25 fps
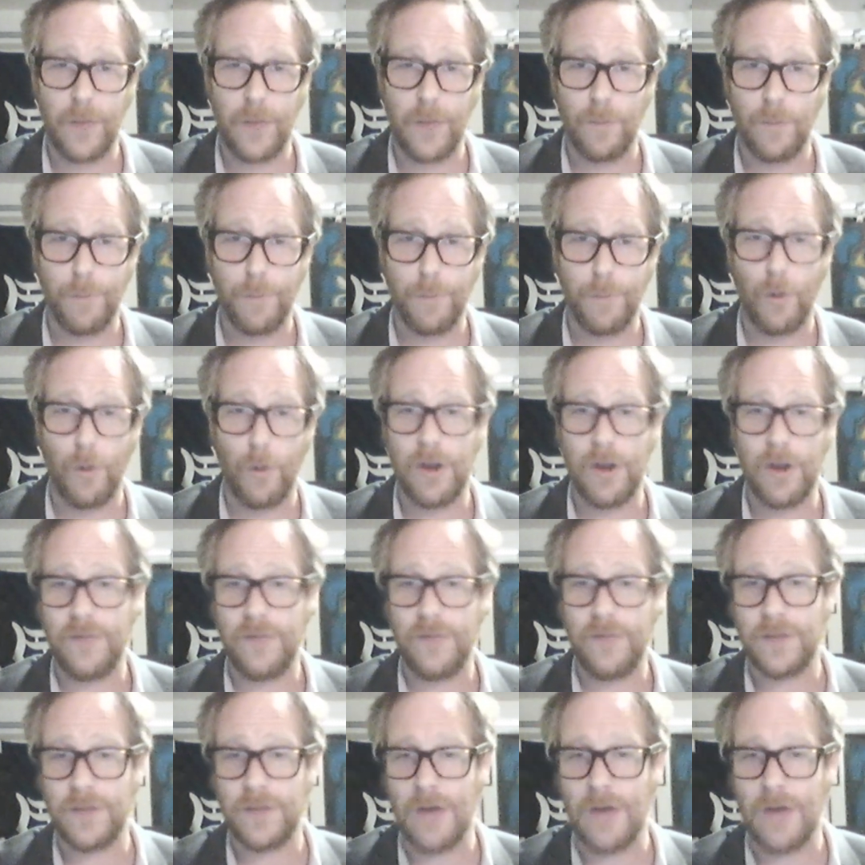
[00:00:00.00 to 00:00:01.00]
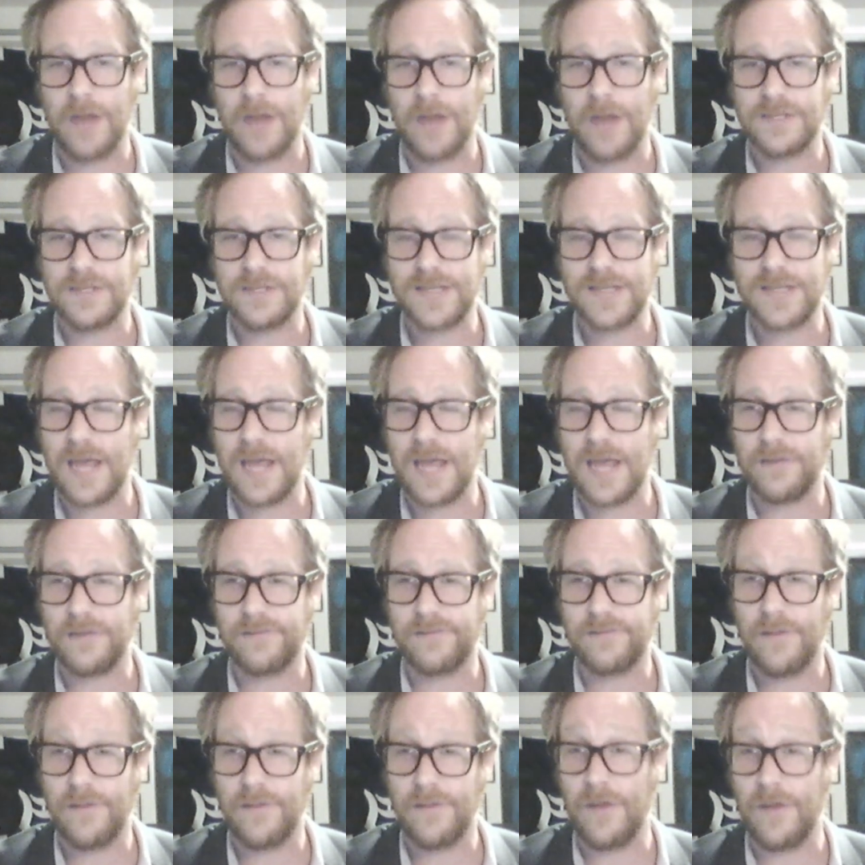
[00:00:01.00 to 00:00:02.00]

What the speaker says: They were born in the United States